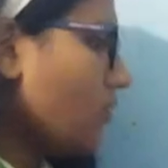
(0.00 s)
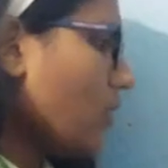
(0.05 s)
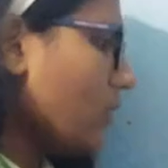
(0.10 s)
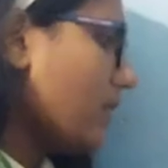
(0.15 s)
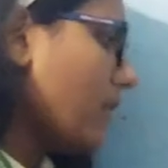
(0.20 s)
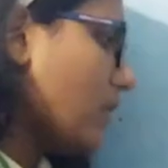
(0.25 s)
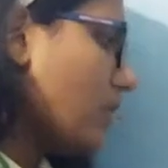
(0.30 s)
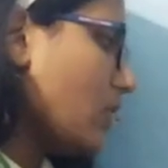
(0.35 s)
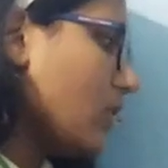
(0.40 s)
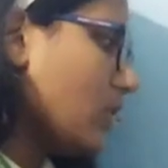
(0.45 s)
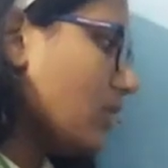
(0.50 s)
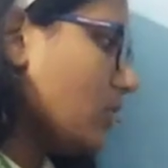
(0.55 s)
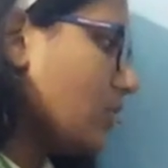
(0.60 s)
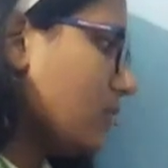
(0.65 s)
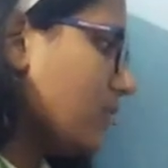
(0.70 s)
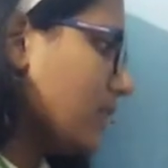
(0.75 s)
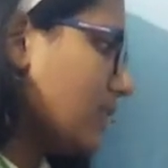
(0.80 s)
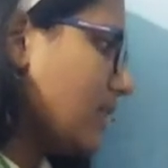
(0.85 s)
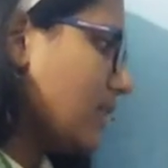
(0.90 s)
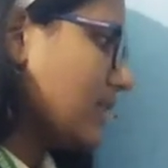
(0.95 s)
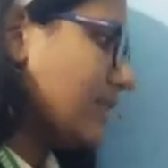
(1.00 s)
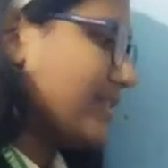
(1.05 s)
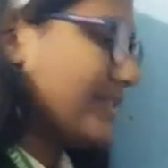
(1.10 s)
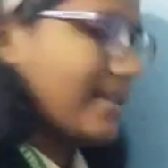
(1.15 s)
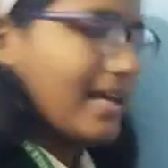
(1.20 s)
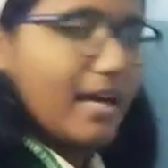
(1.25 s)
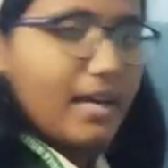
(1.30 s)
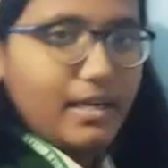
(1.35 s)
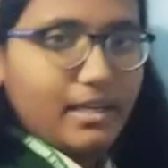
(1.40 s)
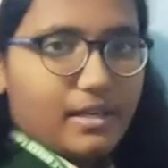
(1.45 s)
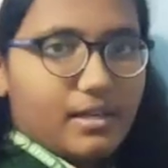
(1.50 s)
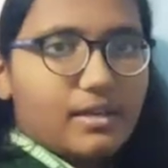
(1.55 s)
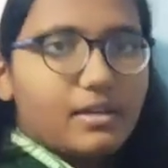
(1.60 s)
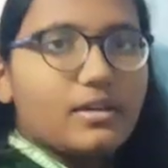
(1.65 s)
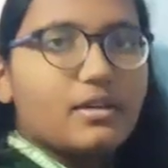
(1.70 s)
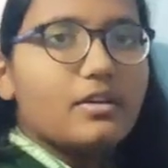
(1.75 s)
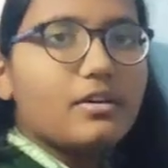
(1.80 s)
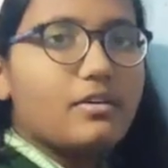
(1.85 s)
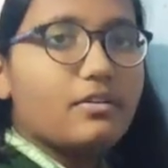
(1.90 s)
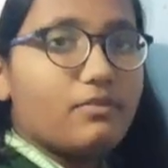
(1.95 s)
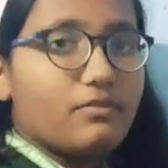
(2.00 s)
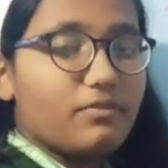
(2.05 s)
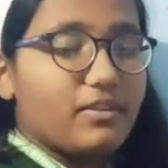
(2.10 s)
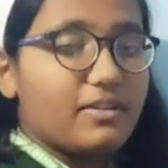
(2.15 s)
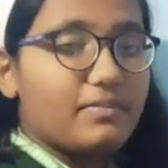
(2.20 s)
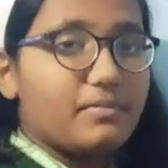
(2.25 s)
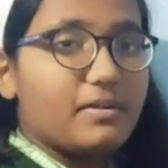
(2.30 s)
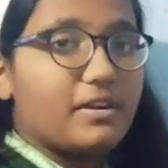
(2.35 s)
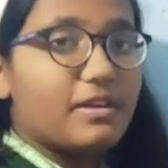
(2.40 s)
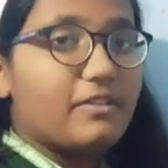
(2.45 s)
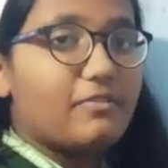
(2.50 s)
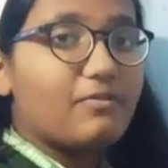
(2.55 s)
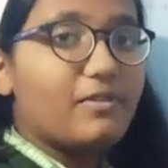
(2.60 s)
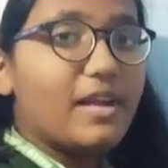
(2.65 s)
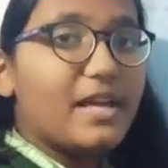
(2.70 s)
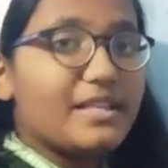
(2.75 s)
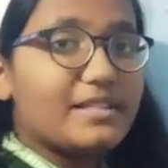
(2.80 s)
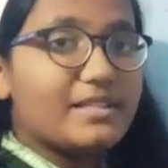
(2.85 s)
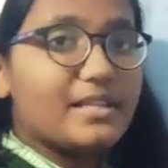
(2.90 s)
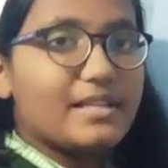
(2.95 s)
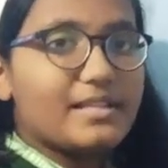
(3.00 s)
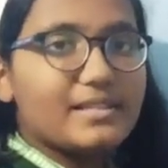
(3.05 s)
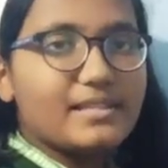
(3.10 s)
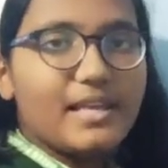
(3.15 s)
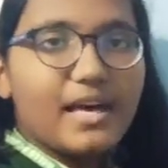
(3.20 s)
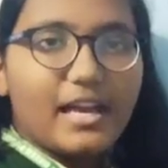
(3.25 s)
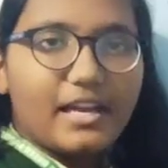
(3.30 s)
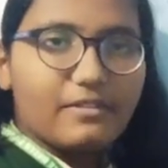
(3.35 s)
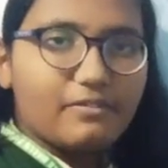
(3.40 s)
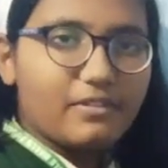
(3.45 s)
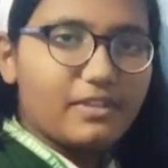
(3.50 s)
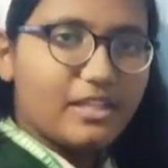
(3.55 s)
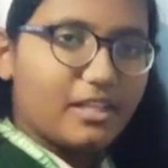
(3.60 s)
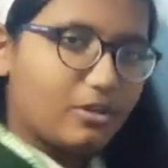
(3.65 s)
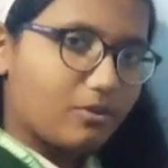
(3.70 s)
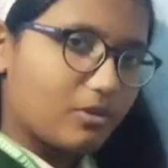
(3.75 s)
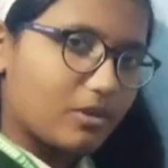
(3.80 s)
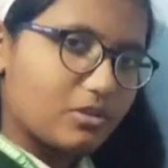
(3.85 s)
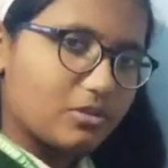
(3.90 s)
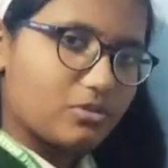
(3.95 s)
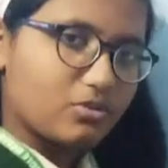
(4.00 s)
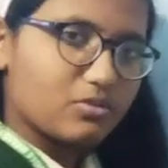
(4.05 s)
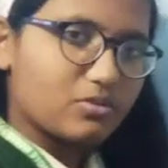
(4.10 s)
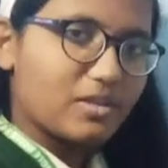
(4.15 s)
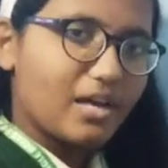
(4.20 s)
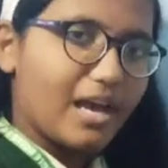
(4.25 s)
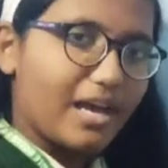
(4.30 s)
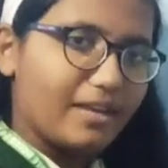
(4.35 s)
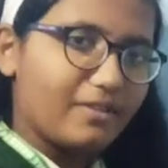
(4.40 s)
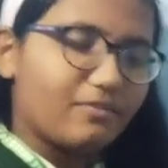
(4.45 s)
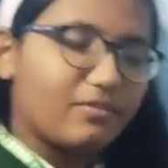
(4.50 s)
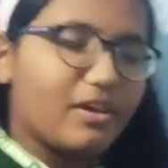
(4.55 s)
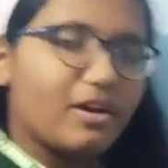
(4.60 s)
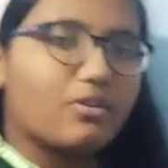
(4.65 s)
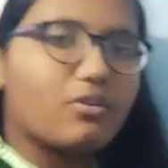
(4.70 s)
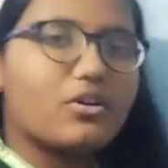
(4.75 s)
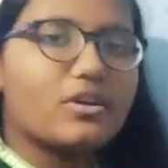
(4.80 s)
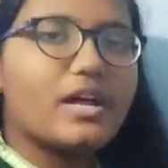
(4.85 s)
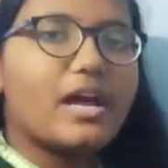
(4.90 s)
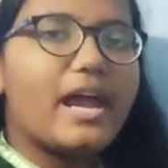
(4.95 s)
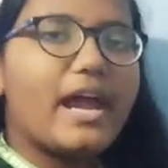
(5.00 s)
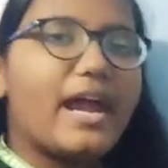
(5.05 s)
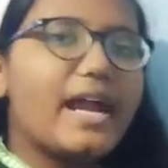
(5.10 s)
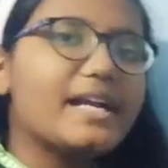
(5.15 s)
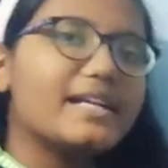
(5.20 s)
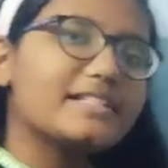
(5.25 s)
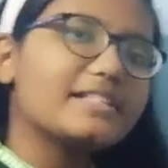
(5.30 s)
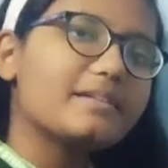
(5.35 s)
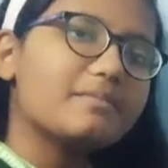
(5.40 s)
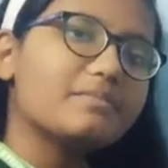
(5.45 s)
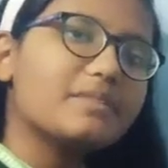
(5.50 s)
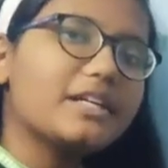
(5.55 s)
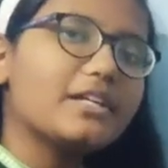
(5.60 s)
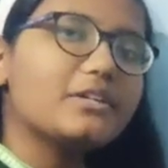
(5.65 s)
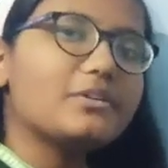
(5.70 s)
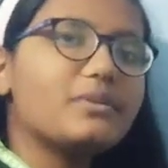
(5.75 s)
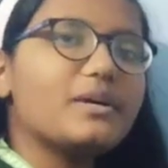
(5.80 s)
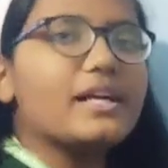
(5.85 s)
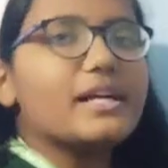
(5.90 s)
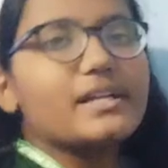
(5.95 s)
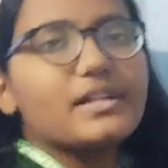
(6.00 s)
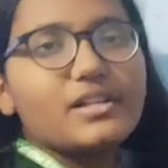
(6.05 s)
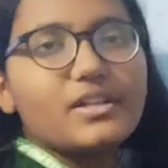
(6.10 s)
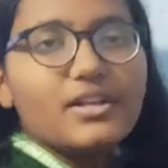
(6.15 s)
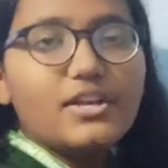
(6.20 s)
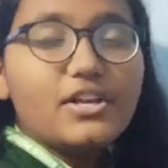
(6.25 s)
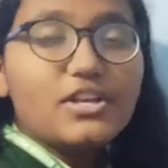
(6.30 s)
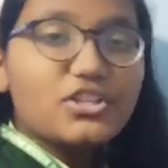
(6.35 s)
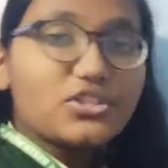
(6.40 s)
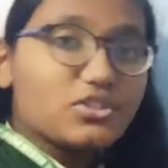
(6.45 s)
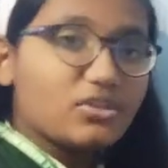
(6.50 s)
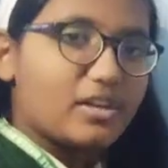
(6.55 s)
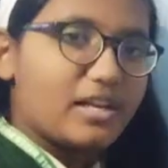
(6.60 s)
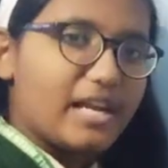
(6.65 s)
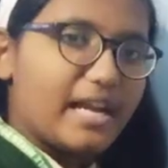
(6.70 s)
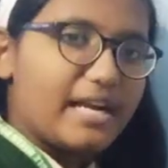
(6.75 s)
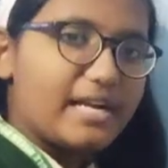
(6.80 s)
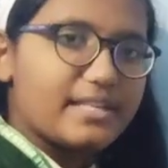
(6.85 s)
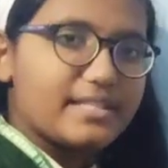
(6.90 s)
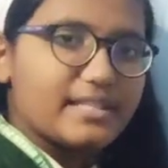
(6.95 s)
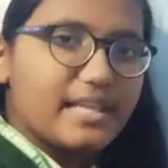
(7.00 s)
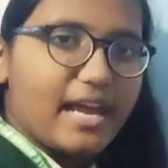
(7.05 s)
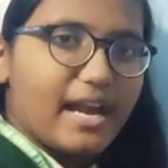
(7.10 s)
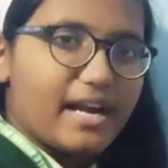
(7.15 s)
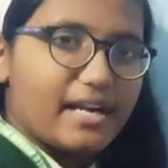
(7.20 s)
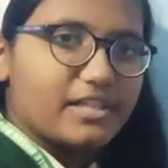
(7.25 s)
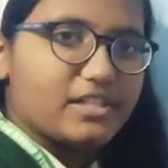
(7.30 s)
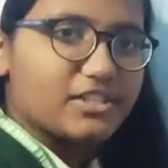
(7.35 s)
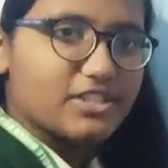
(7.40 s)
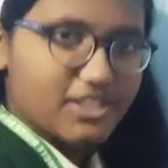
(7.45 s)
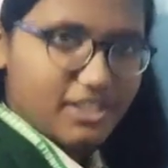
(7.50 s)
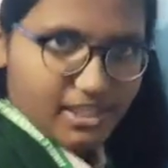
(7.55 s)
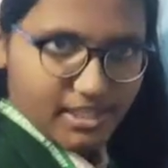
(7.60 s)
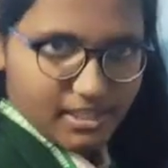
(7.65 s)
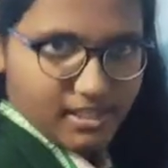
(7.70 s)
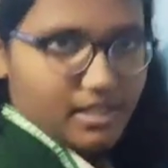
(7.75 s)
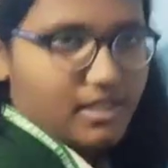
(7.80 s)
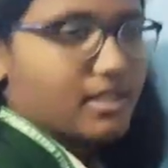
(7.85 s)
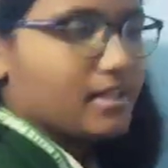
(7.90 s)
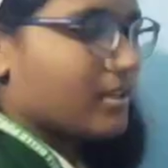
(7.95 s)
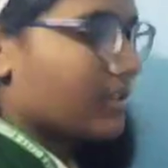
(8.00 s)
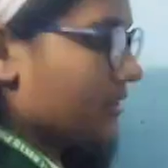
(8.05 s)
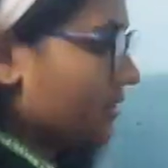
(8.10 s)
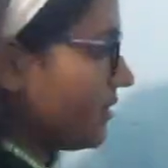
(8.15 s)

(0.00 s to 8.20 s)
What we are going to do with this sign? When we replace this sign with equals to sign, we are going to add something to it. So let's add g.